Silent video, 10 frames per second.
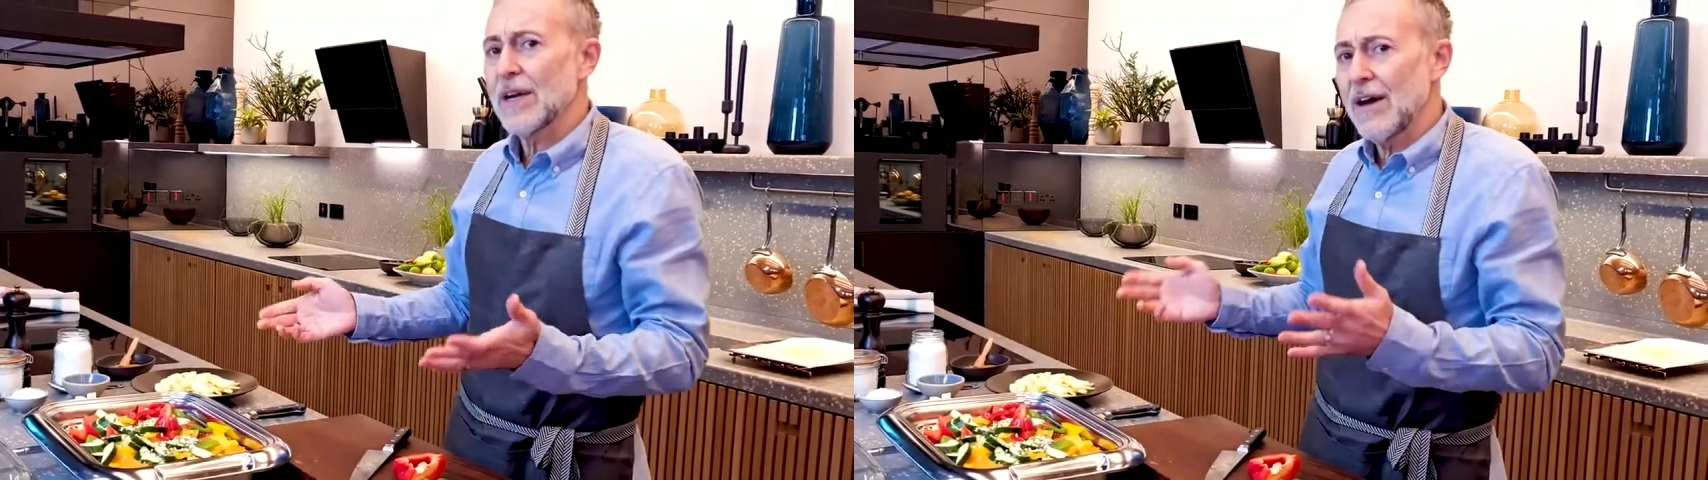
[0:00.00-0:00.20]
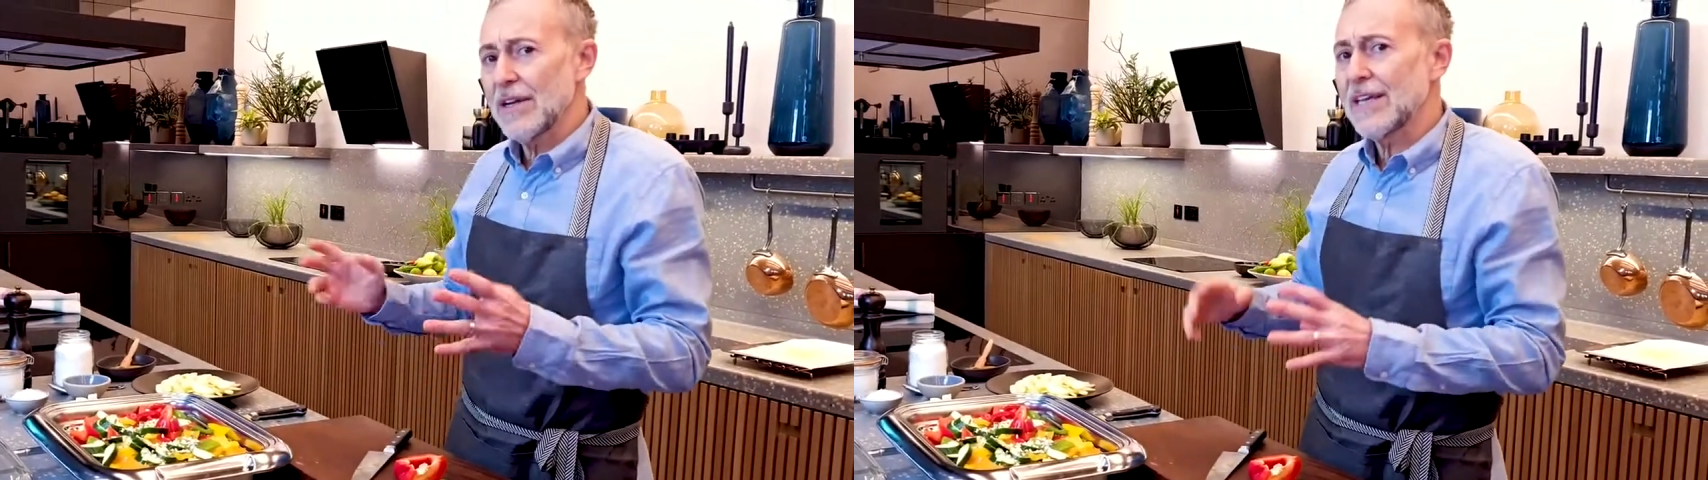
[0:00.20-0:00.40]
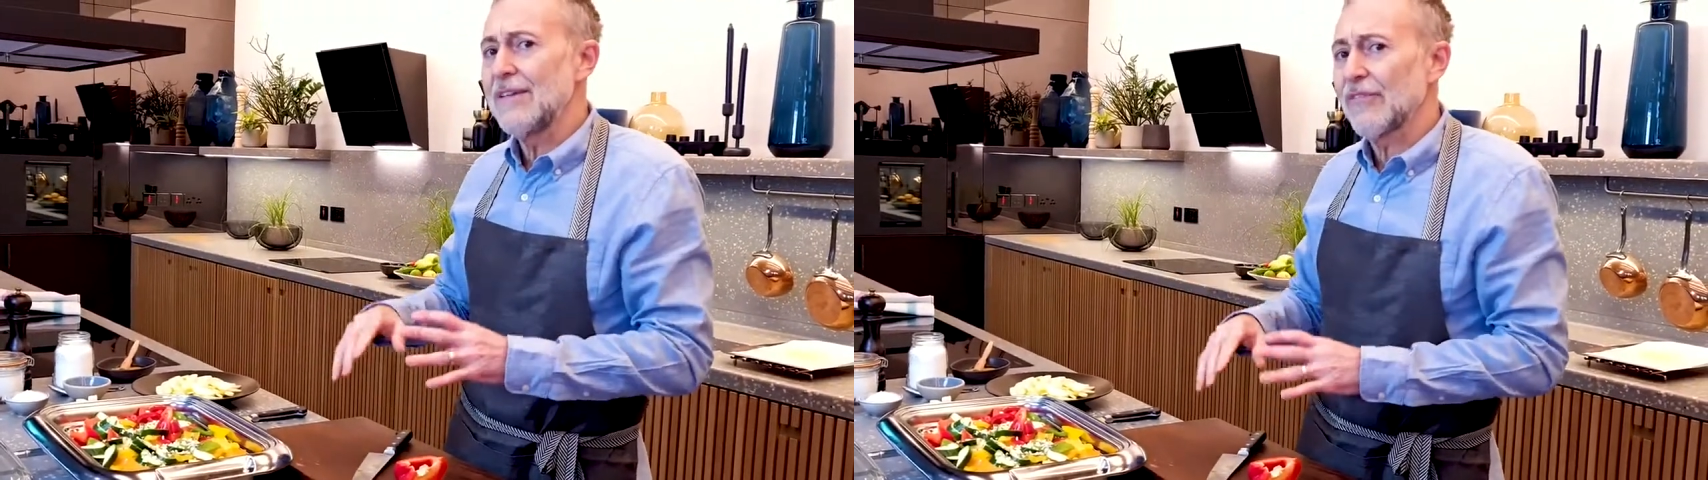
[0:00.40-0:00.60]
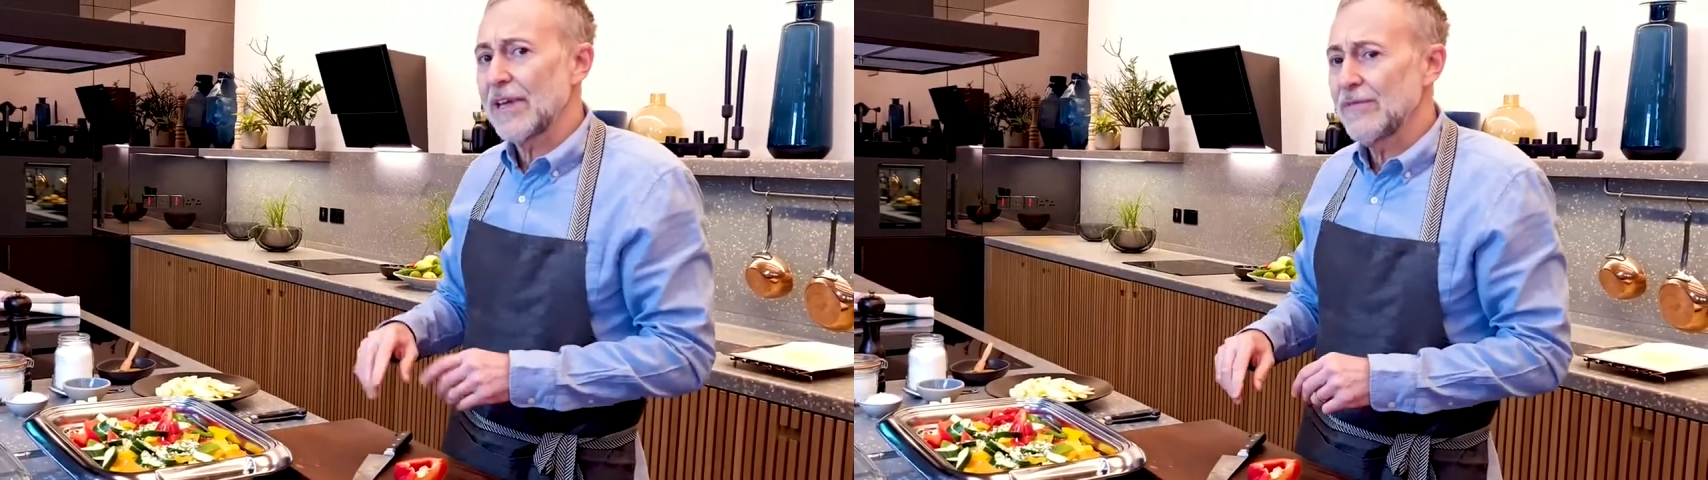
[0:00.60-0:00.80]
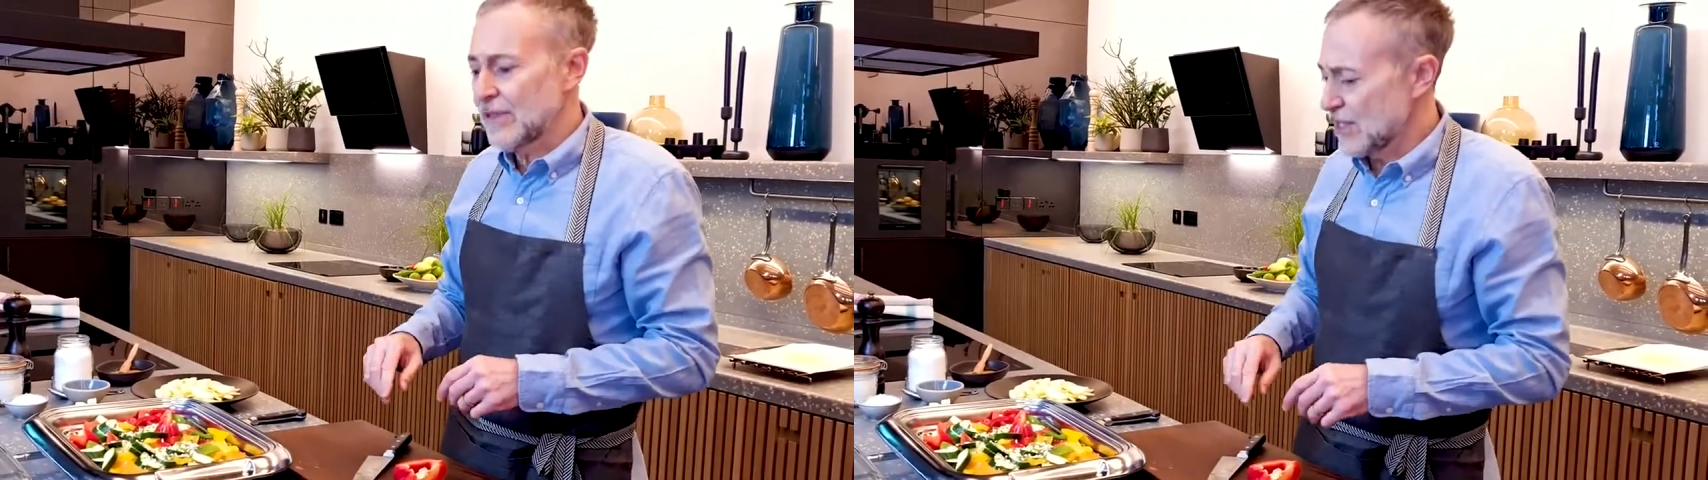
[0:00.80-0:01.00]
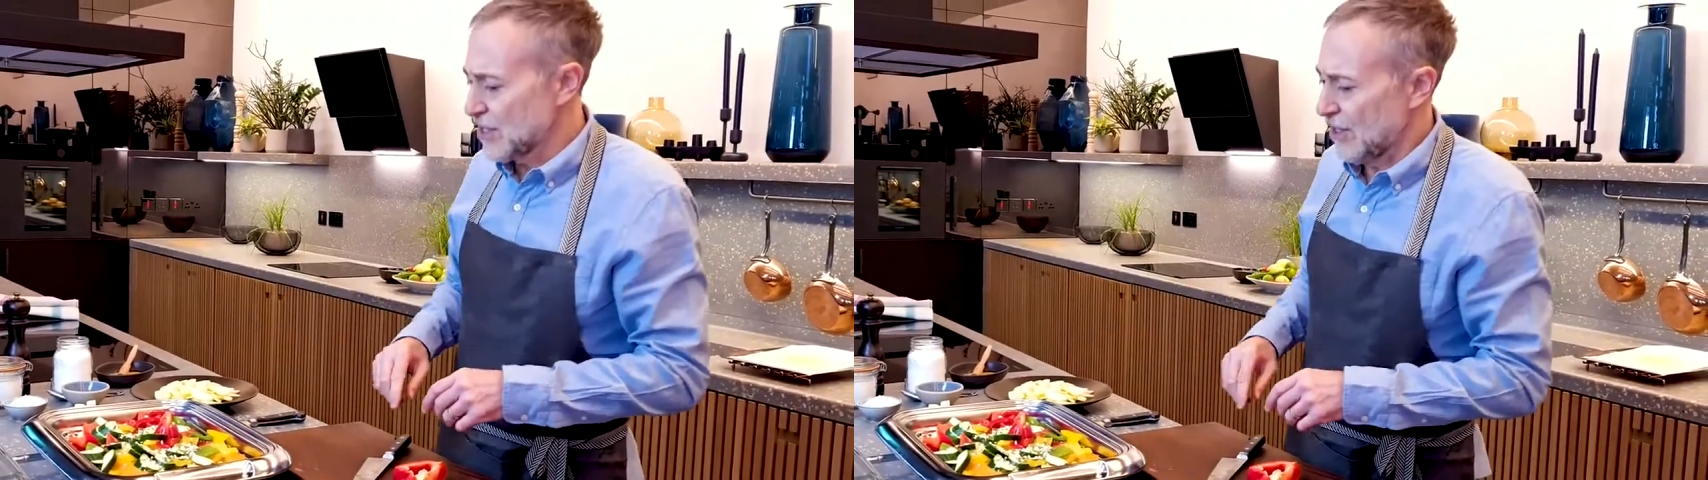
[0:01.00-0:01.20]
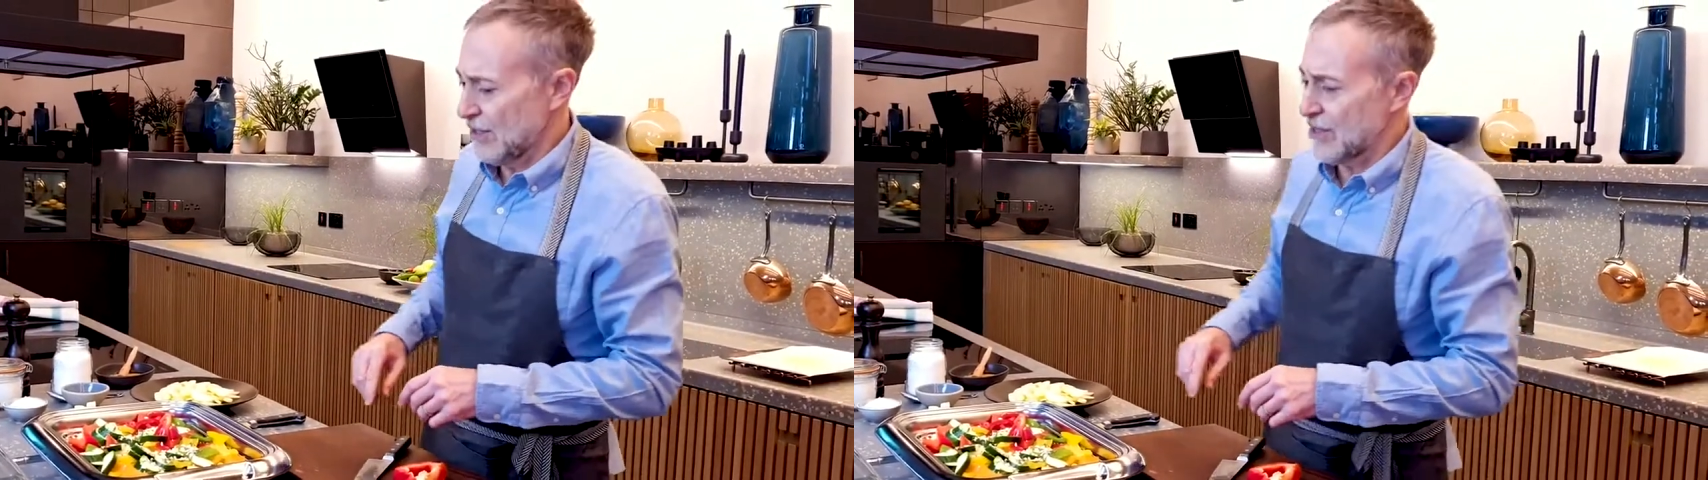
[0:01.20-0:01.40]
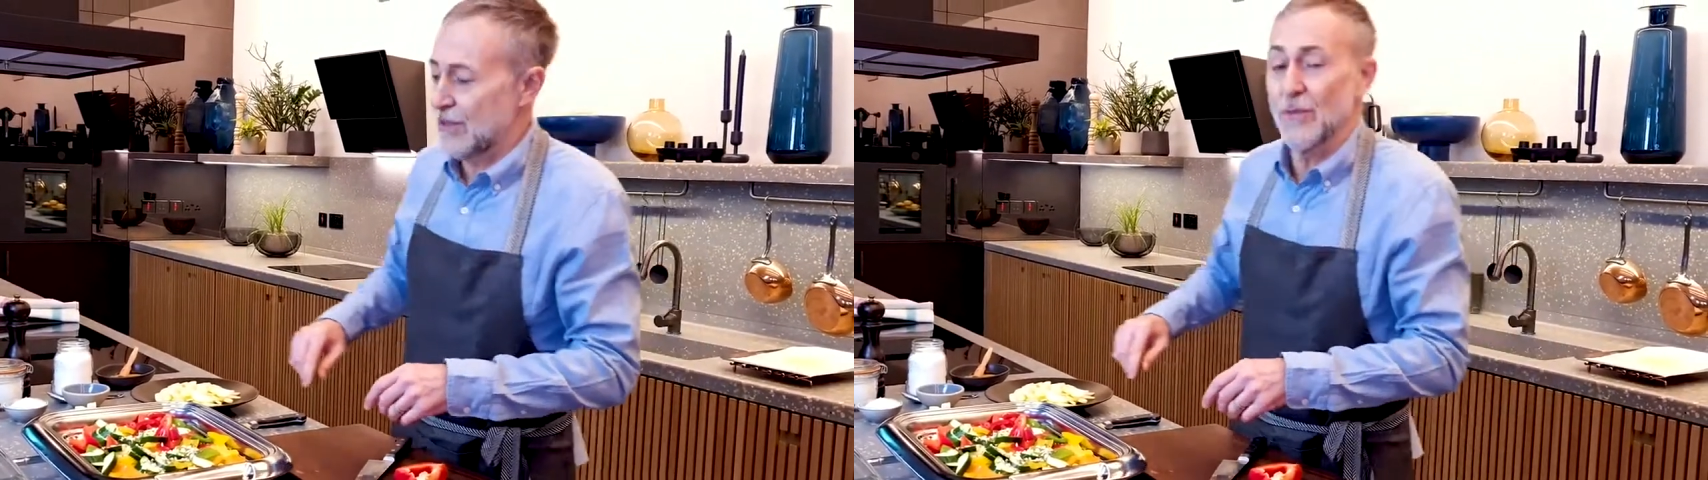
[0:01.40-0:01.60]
garlicky flavored dessert,